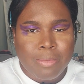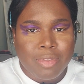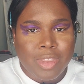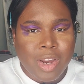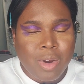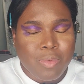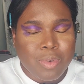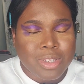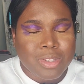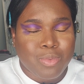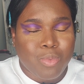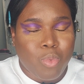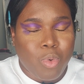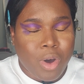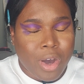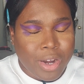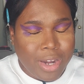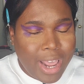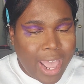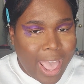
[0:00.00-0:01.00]
There was
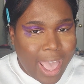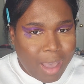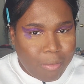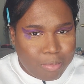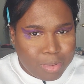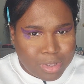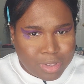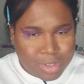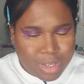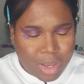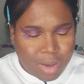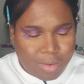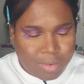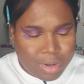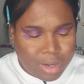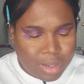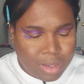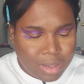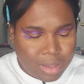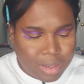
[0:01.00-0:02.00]
one
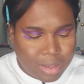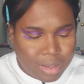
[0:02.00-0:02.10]
episode.